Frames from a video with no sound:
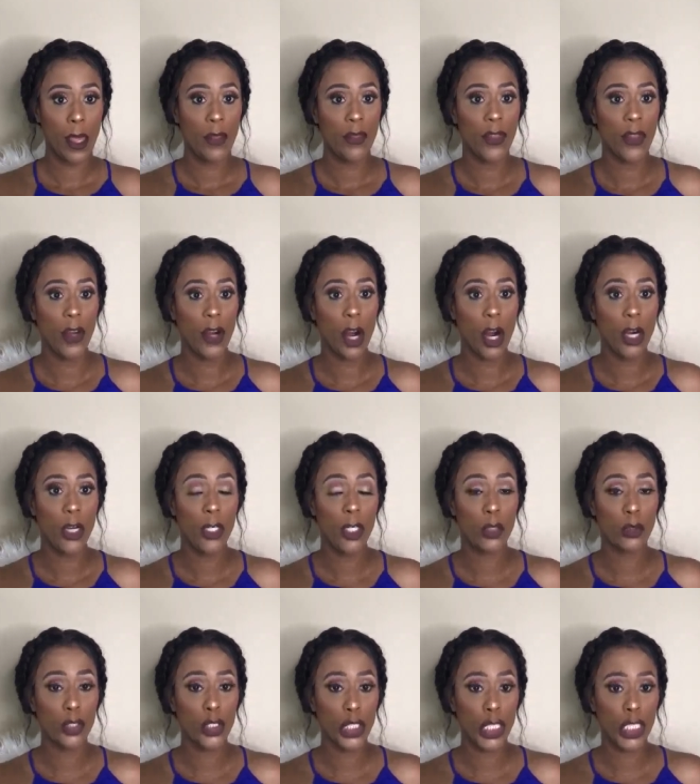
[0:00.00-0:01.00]
There Are
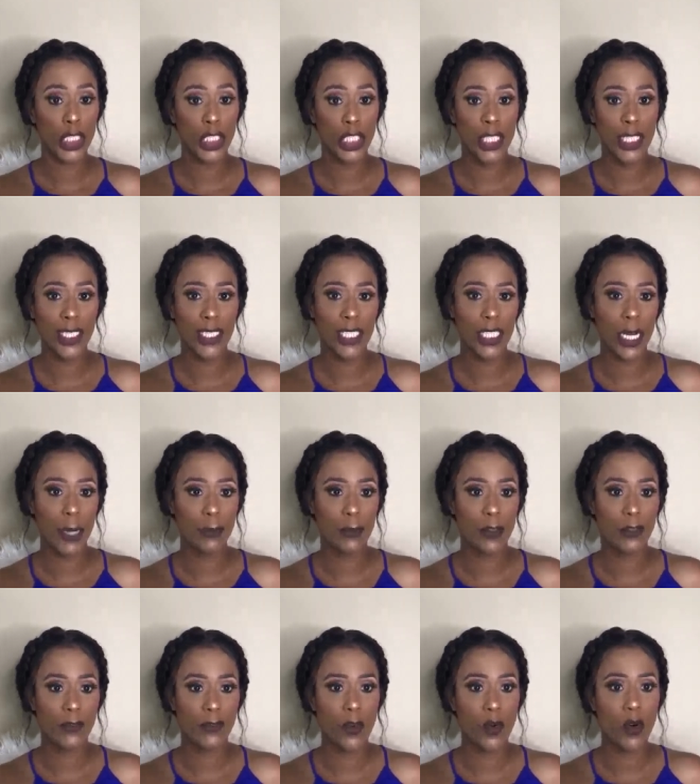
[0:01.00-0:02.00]
No Judges, chapter
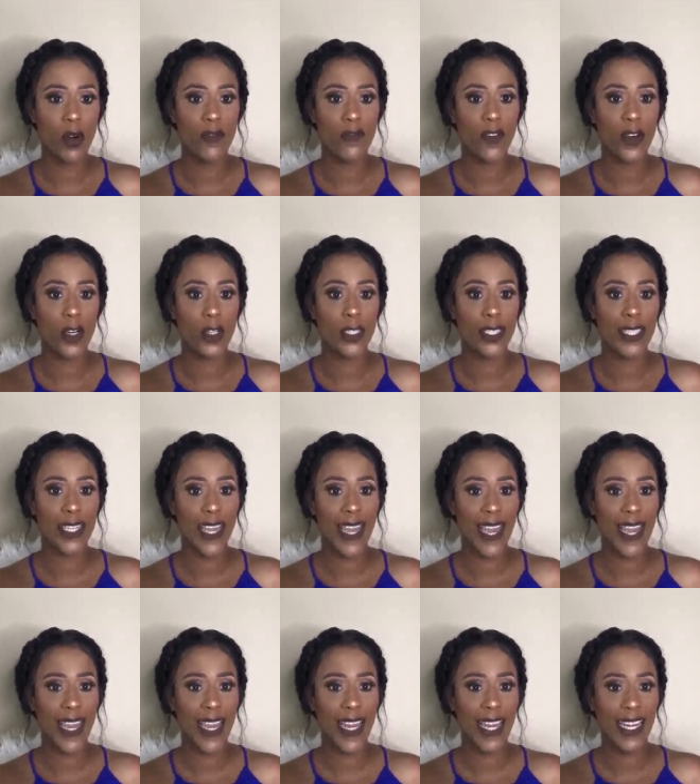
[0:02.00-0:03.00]
4, verse
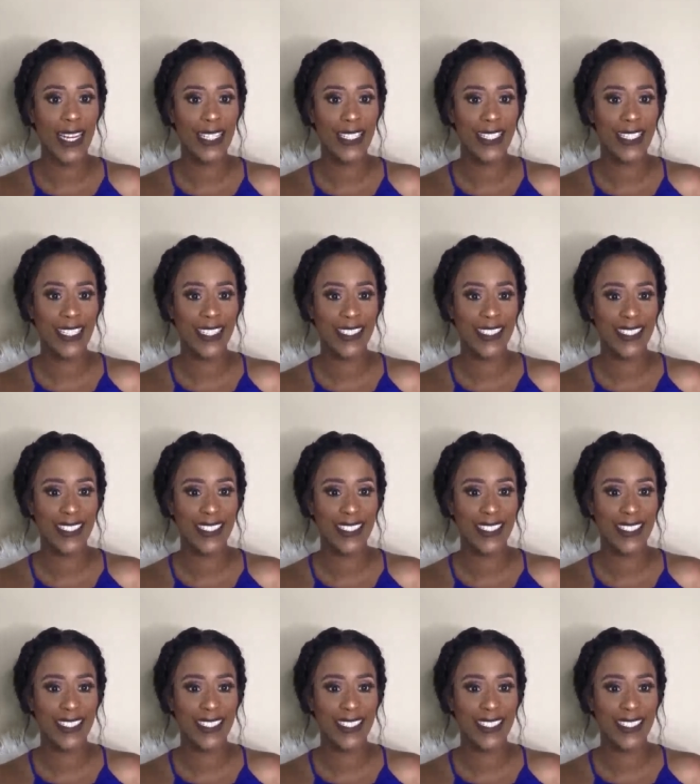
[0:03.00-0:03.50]
8.